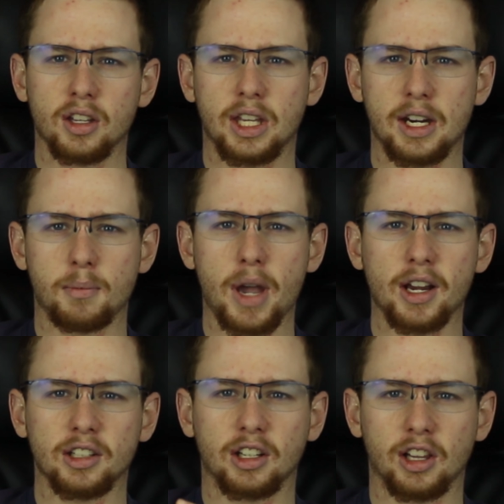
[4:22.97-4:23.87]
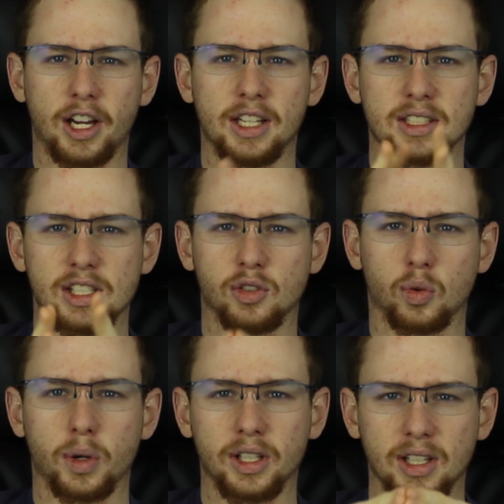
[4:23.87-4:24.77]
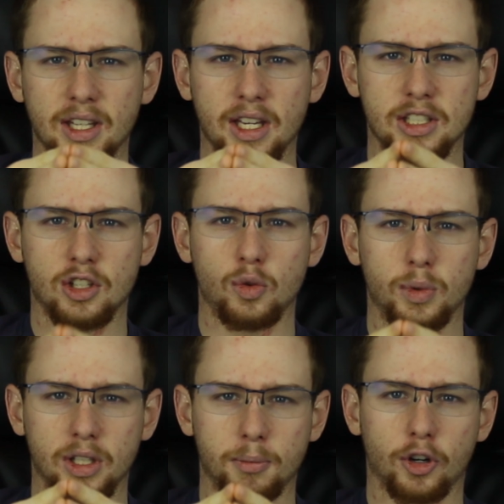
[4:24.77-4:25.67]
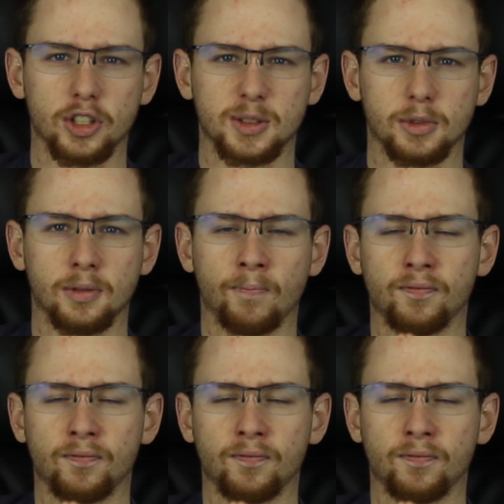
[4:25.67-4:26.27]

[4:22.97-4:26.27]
getting back to clients as quickly as humanly possible.